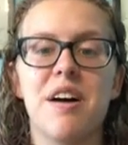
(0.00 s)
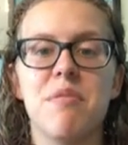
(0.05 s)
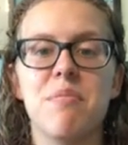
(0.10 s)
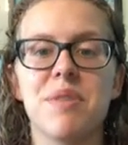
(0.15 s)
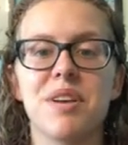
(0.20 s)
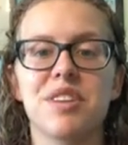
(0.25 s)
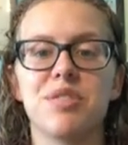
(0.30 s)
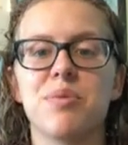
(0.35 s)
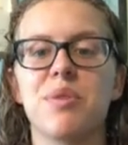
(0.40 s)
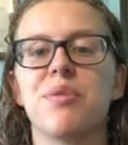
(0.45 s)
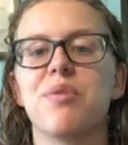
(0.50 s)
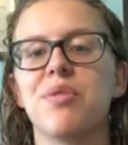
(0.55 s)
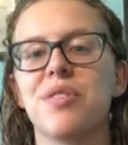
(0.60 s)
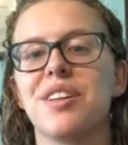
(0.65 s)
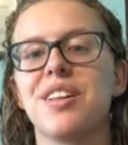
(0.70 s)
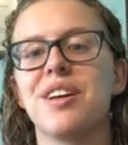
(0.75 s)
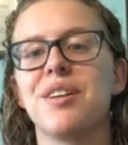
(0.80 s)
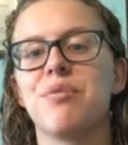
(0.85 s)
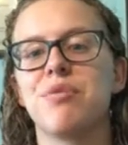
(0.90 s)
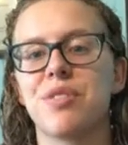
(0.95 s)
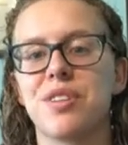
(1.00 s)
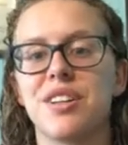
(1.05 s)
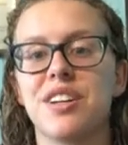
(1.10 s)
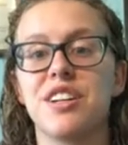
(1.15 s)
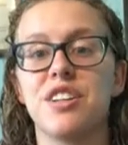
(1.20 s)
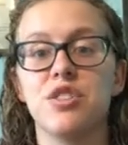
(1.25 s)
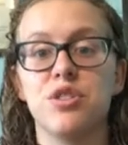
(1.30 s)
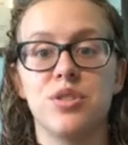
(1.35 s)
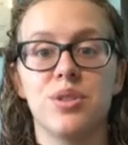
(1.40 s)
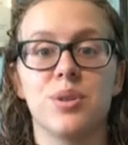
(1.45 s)
because we really, really
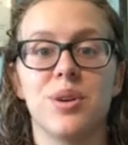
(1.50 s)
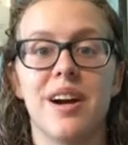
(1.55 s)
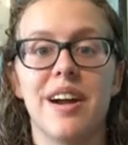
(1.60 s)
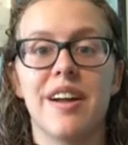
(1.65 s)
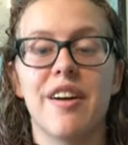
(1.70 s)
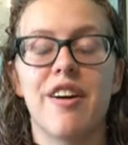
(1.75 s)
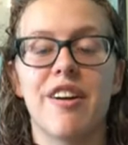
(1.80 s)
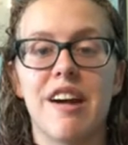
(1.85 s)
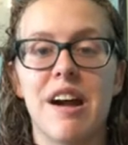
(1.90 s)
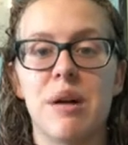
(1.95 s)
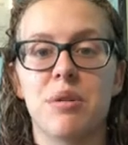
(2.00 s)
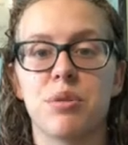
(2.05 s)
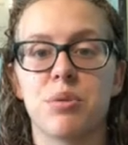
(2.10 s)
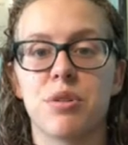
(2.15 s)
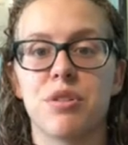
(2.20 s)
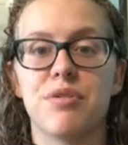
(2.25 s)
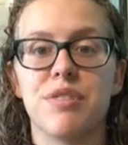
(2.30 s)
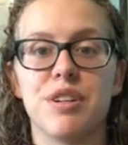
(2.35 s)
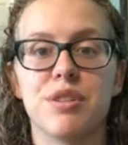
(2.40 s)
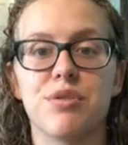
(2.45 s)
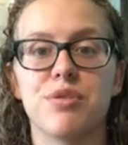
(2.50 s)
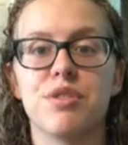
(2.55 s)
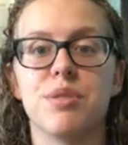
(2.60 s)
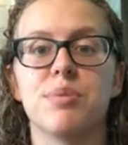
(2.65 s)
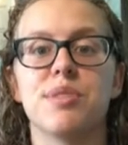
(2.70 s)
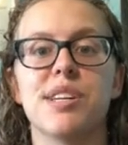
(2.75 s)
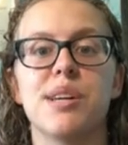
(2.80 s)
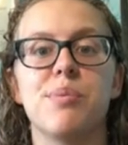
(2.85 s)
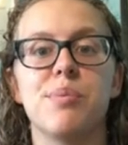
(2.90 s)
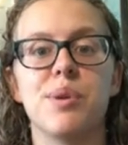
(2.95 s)
enjoy our outdoor adventure
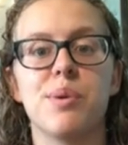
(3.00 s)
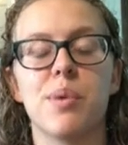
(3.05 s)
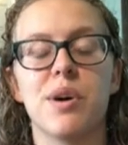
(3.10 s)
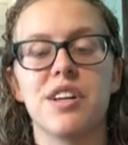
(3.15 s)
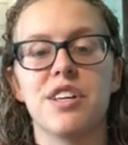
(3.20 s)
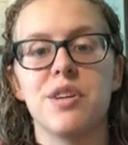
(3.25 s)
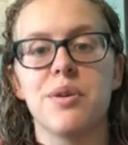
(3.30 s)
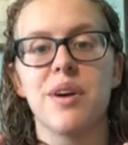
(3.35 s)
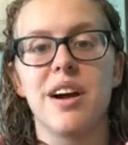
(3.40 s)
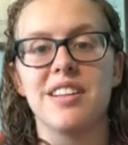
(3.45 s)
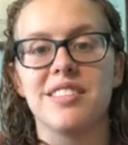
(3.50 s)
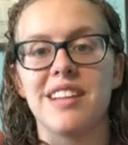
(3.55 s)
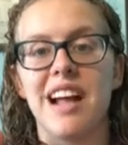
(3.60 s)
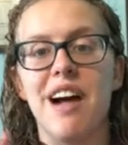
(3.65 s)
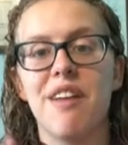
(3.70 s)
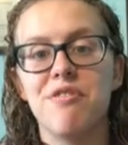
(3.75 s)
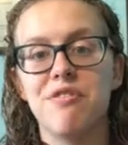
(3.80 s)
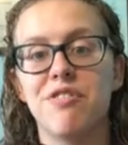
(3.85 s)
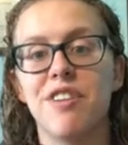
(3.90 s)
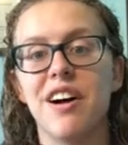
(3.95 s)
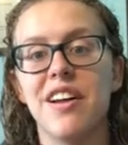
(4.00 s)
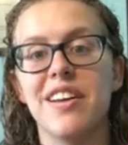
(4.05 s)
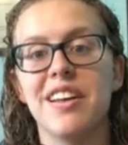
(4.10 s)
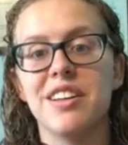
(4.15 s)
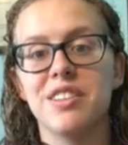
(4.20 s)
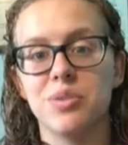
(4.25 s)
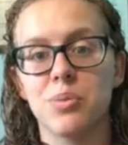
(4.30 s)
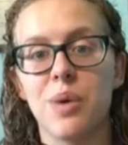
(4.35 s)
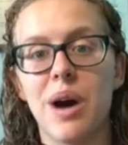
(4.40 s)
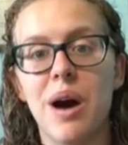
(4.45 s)
trips and we want you guys to have fun
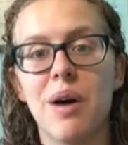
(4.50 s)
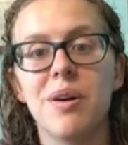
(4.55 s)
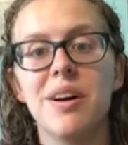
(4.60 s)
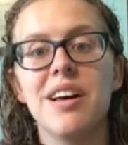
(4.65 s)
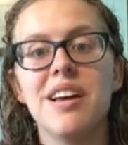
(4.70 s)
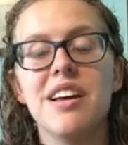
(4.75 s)
as well.